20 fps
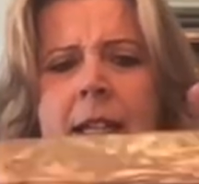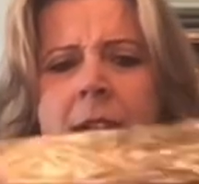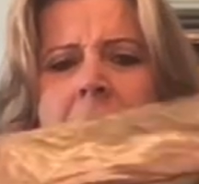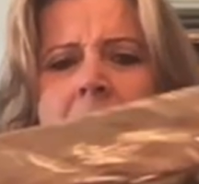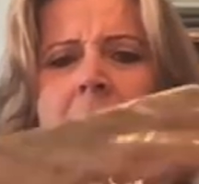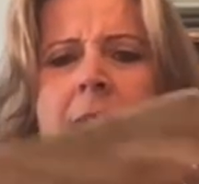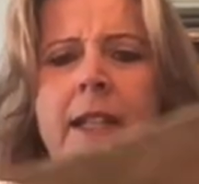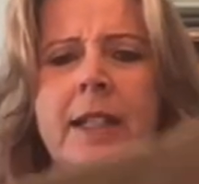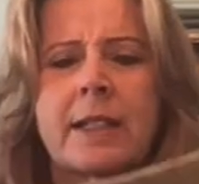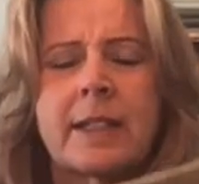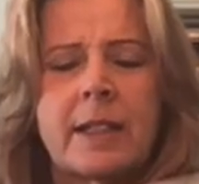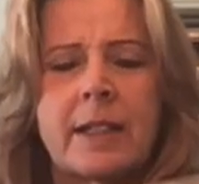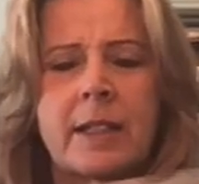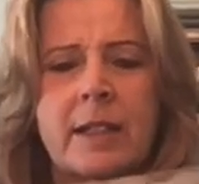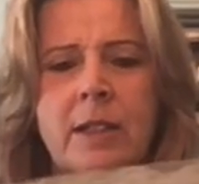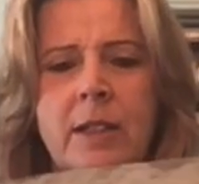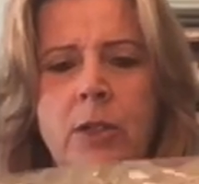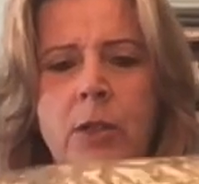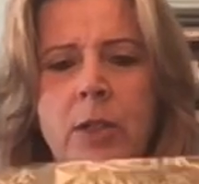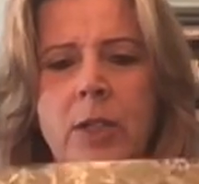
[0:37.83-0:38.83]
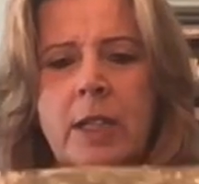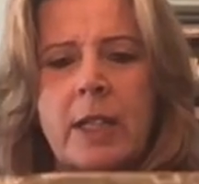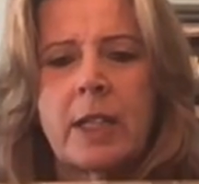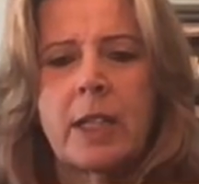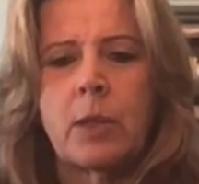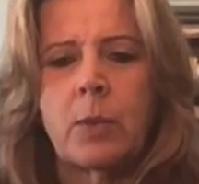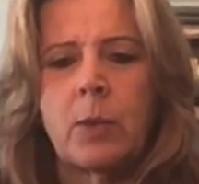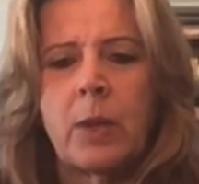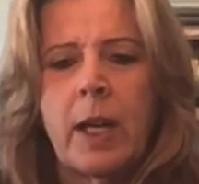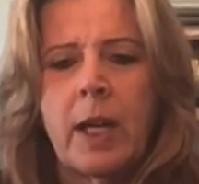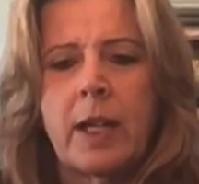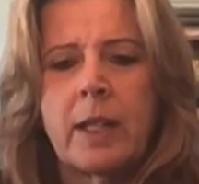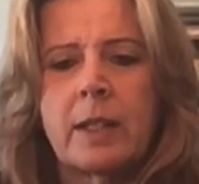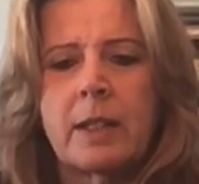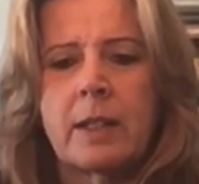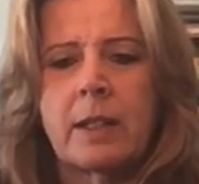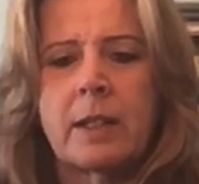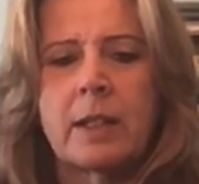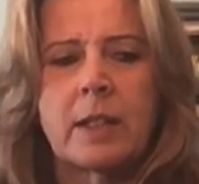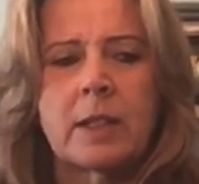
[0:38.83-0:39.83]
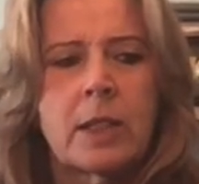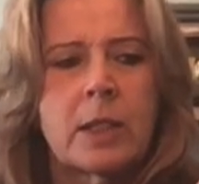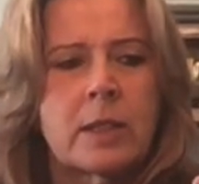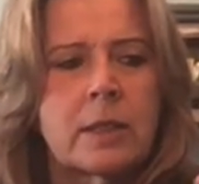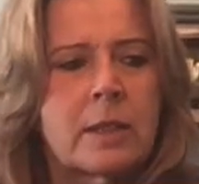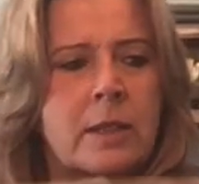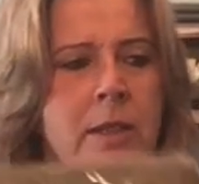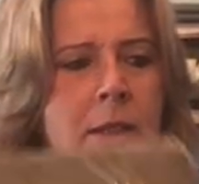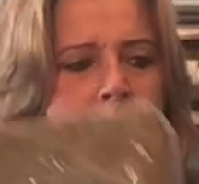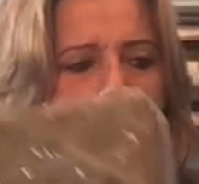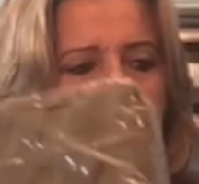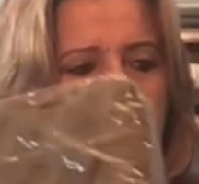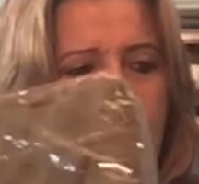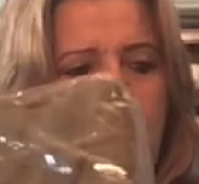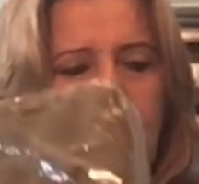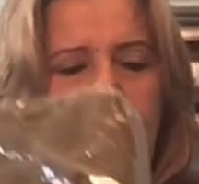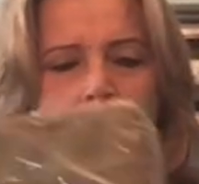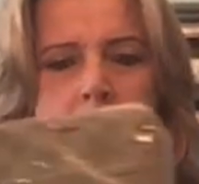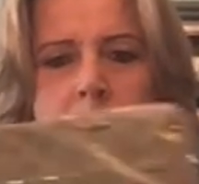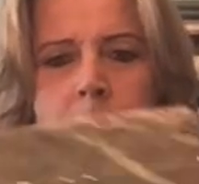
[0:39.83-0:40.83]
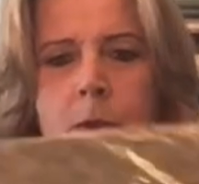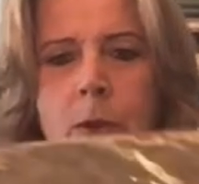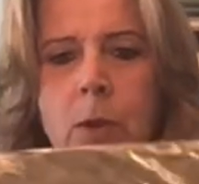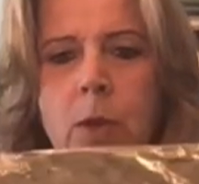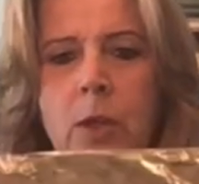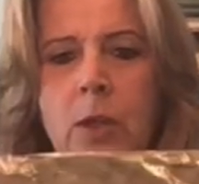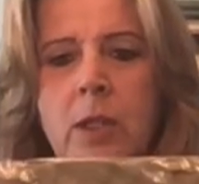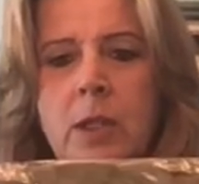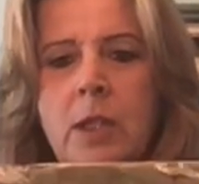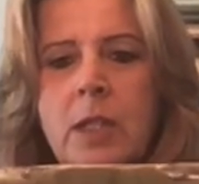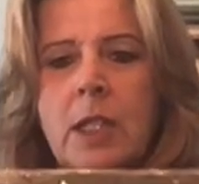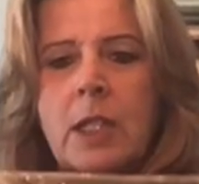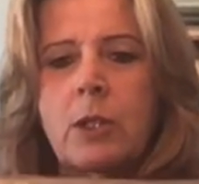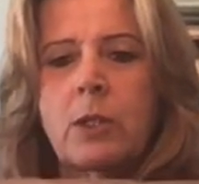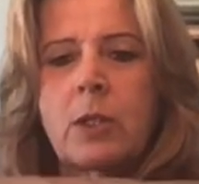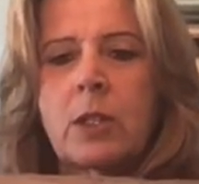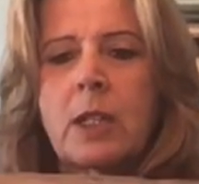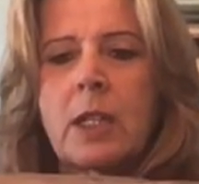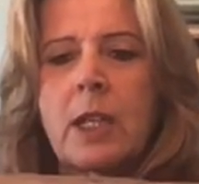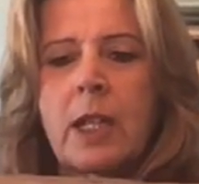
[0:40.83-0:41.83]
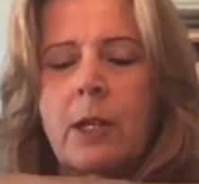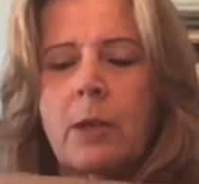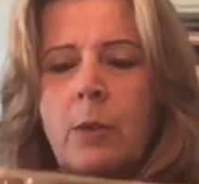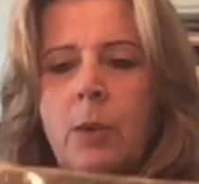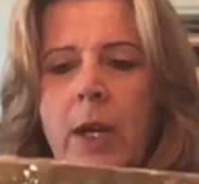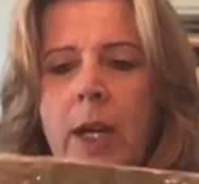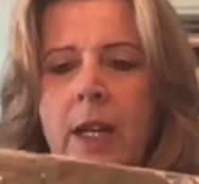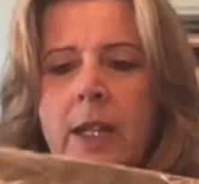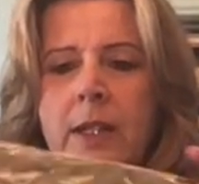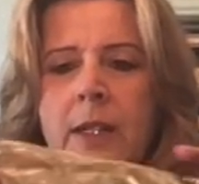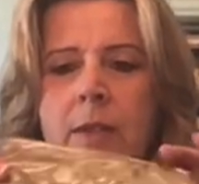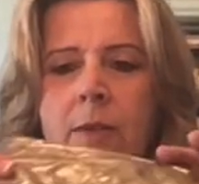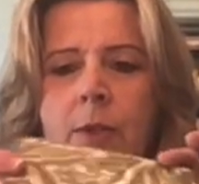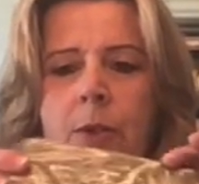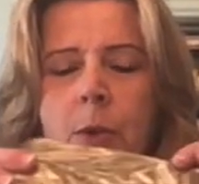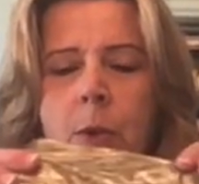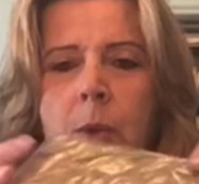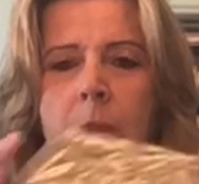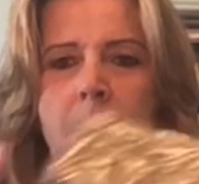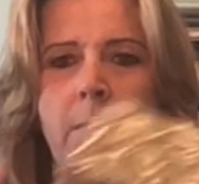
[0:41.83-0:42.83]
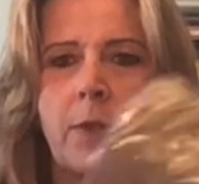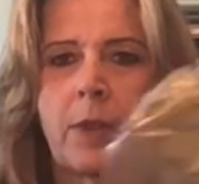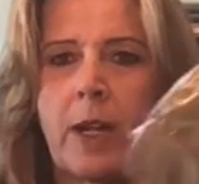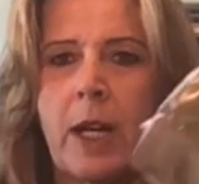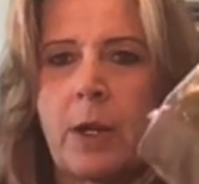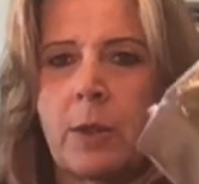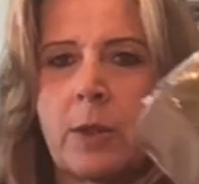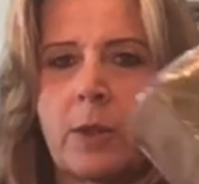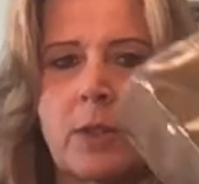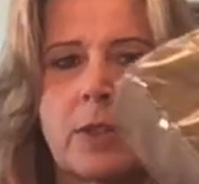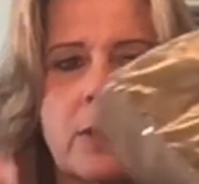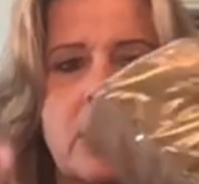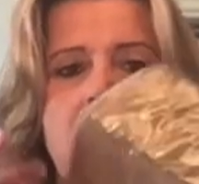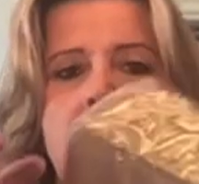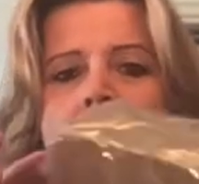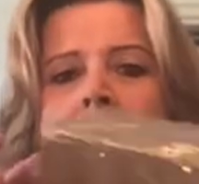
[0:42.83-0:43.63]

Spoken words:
And you can get it wet. It's to use with floral, and you can get it wet for wet flowers.